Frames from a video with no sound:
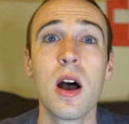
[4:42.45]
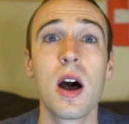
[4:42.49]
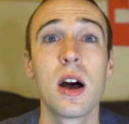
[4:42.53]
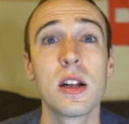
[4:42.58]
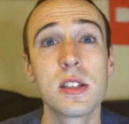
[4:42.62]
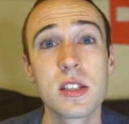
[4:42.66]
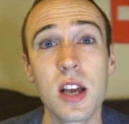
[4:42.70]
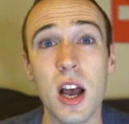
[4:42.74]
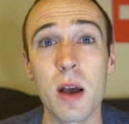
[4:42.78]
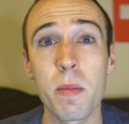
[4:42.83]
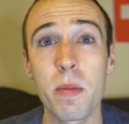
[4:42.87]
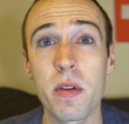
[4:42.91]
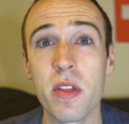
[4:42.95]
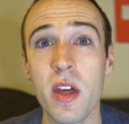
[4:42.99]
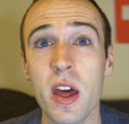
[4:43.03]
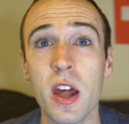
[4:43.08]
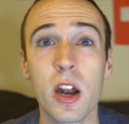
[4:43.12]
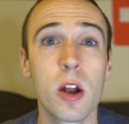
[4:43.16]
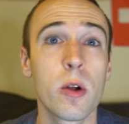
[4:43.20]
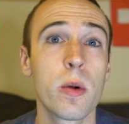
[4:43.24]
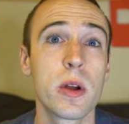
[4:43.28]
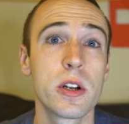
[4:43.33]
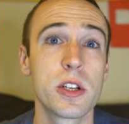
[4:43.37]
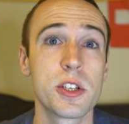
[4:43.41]
On top of that
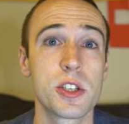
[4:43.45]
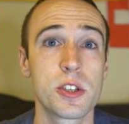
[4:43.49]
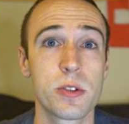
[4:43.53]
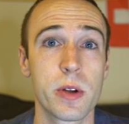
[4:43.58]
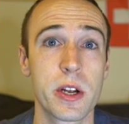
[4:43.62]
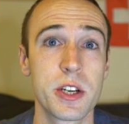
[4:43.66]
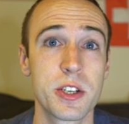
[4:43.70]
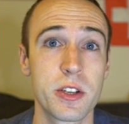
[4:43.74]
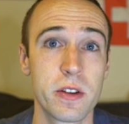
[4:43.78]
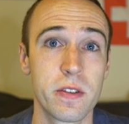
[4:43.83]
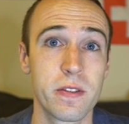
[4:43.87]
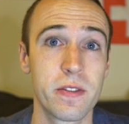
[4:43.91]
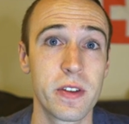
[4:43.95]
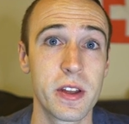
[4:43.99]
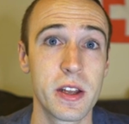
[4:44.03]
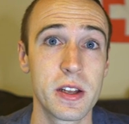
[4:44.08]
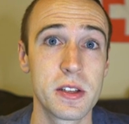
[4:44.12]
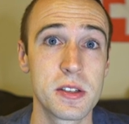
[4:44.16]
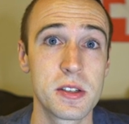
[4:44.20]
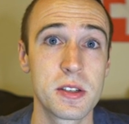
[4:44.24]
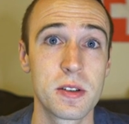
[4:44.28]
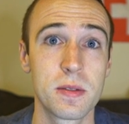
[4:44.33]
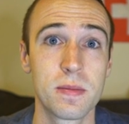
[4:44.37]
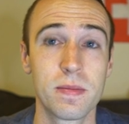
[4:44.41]
are registration
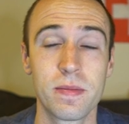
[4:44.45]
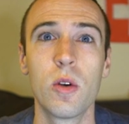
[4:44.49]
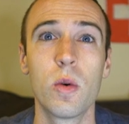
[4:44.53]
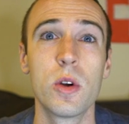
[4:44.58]
fees.